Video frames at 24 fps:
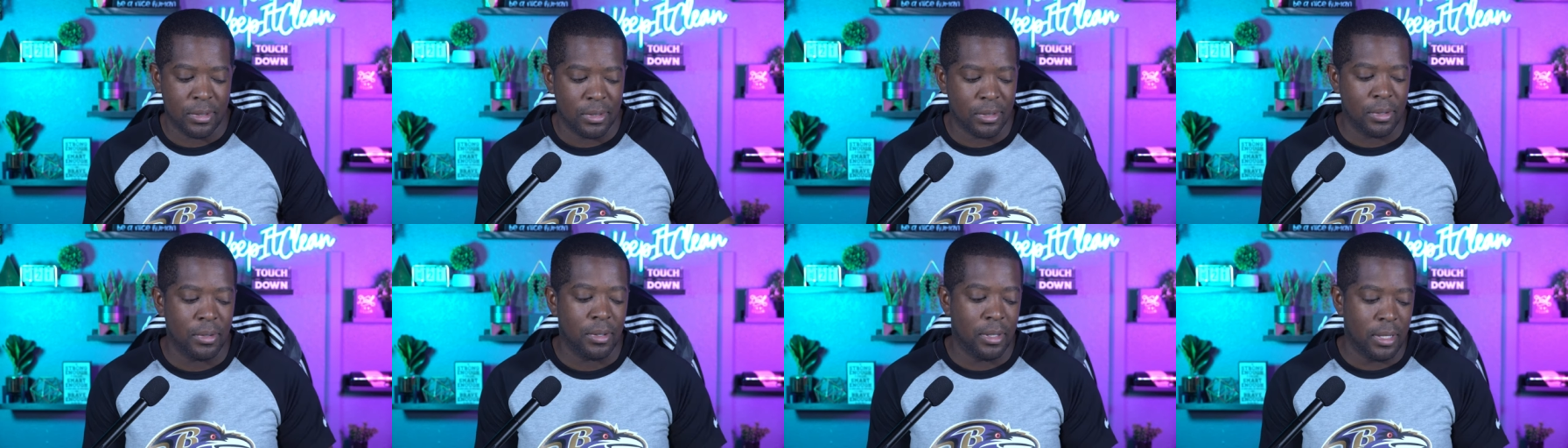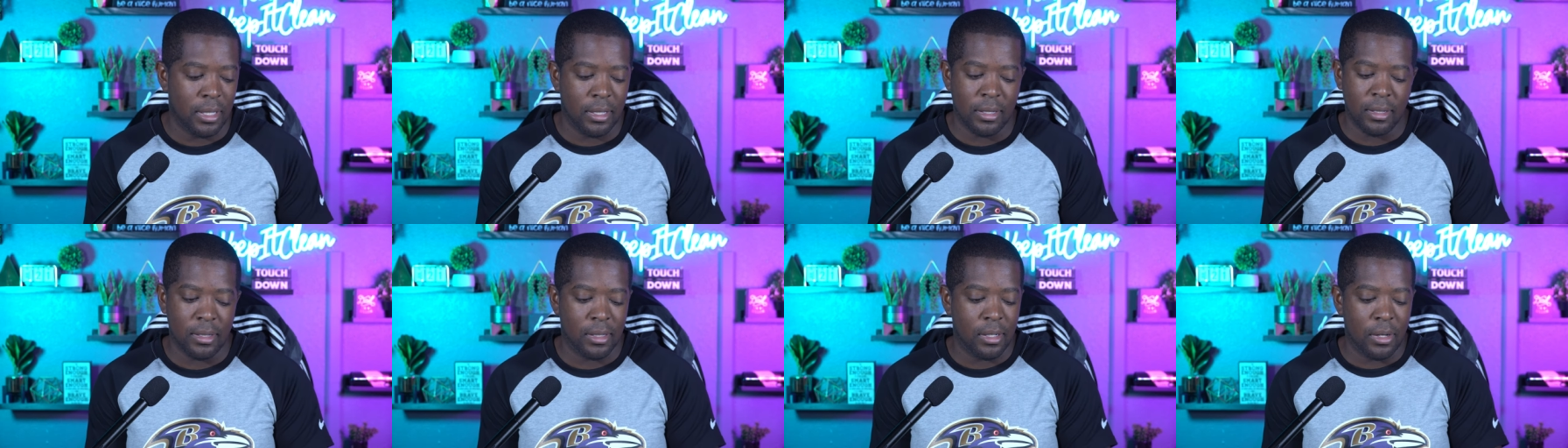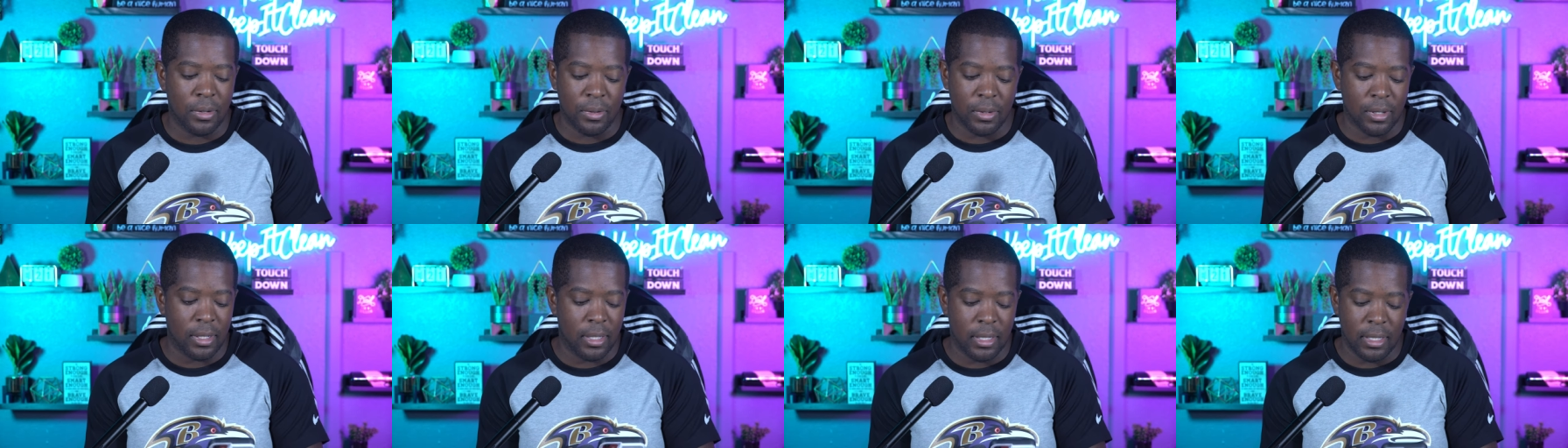So,
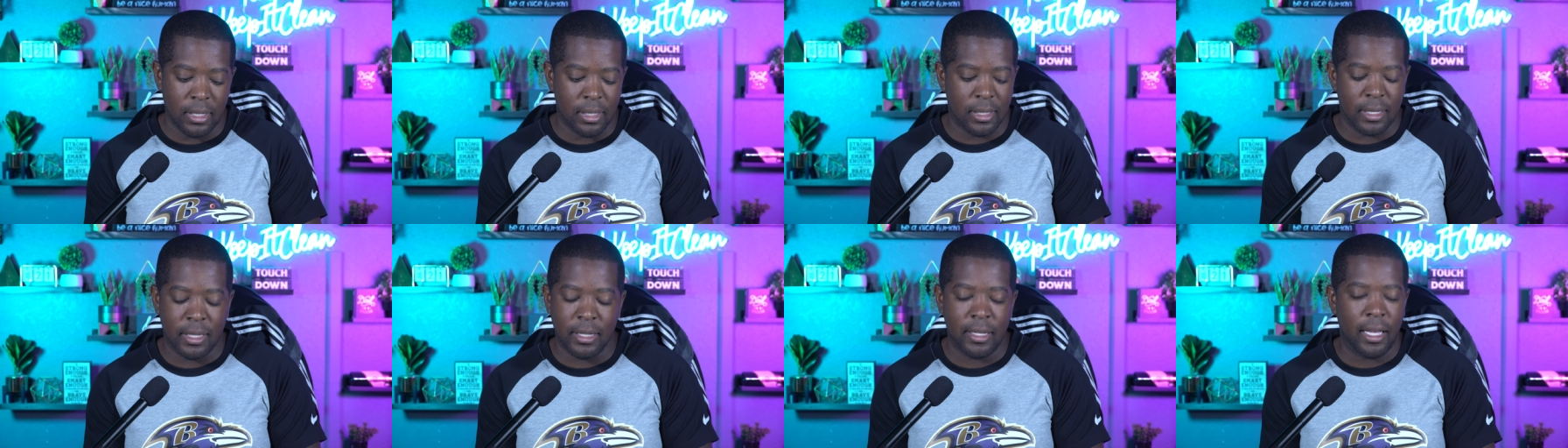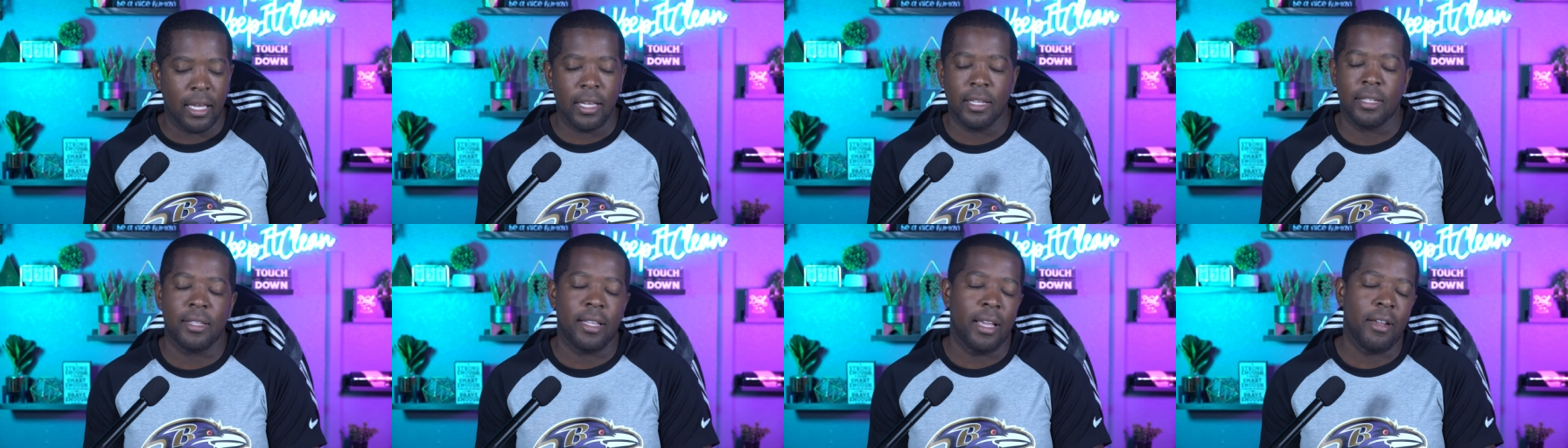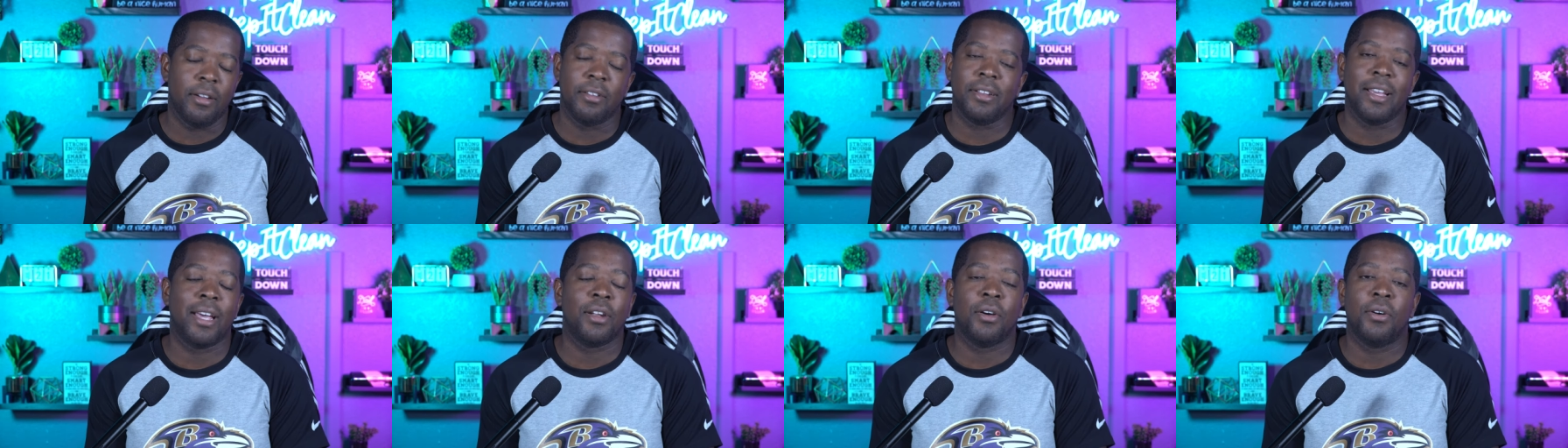no, they, they
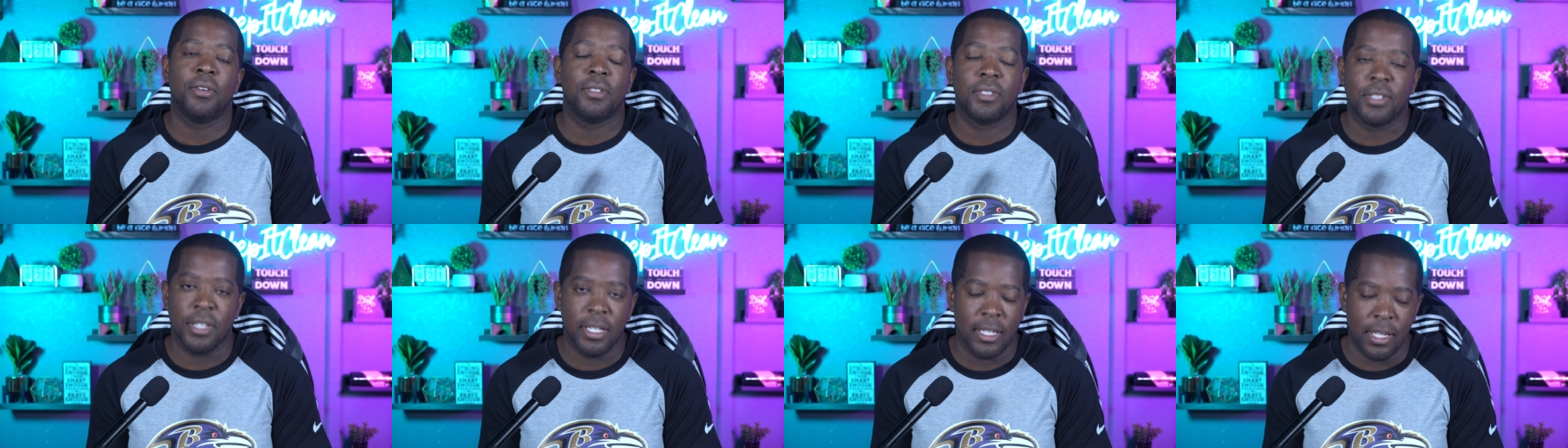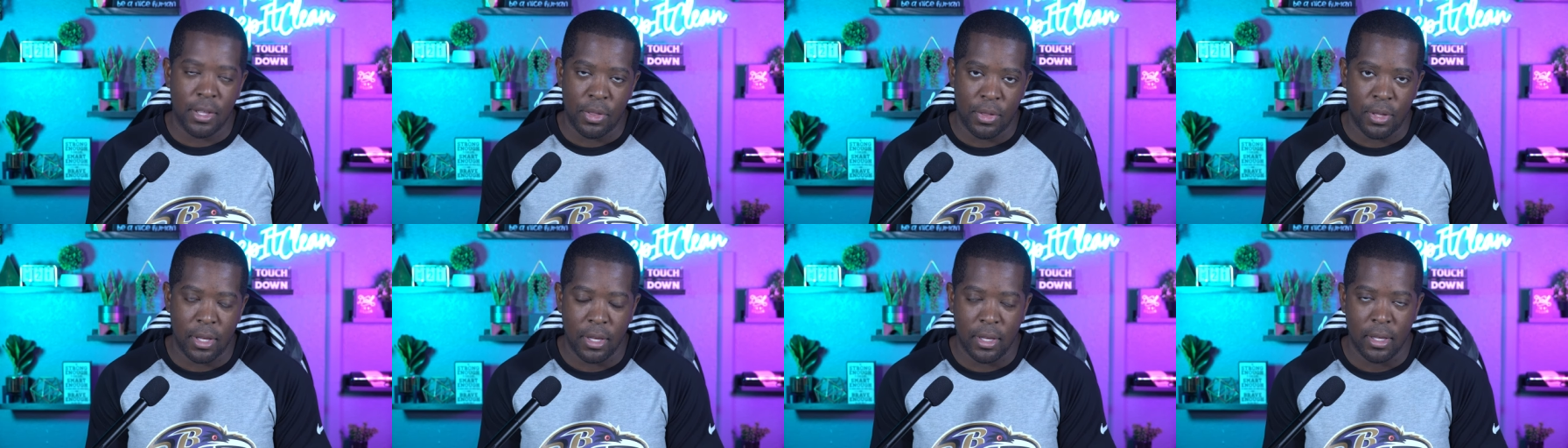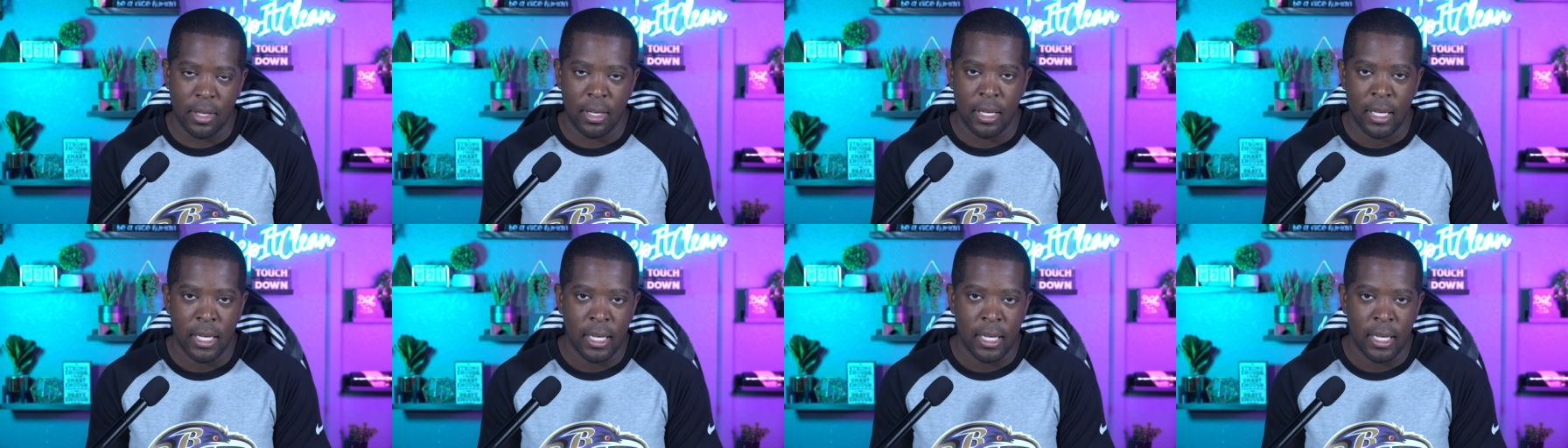are not on to anything.